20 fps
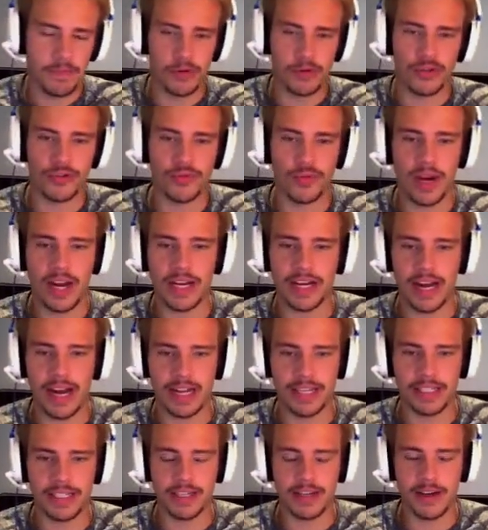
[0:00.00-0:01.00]
persuade
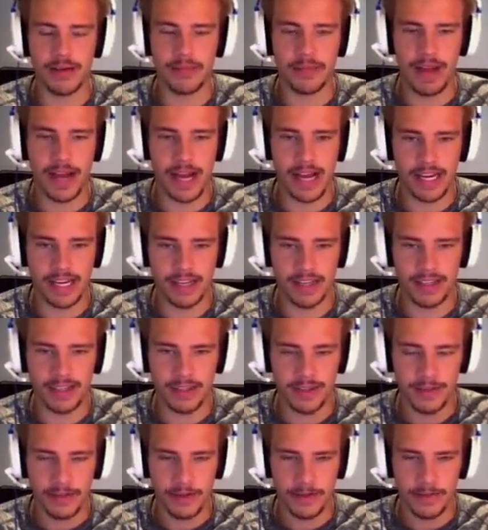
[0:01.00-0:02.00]
guys to come back,
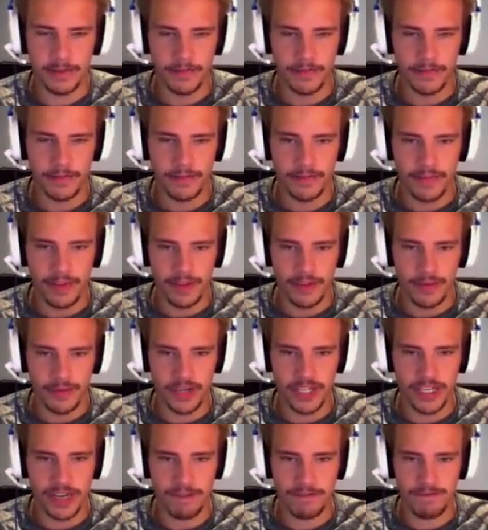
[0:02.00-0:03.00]

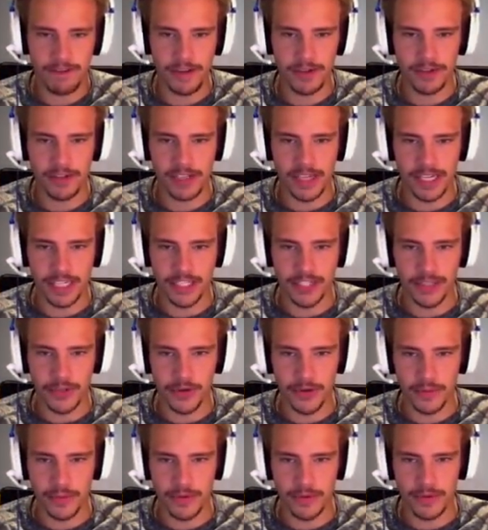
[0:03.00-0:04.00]
which I feels like
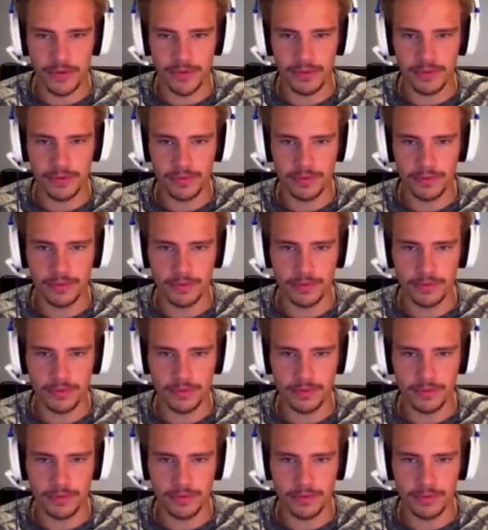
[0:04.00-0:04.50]
doable.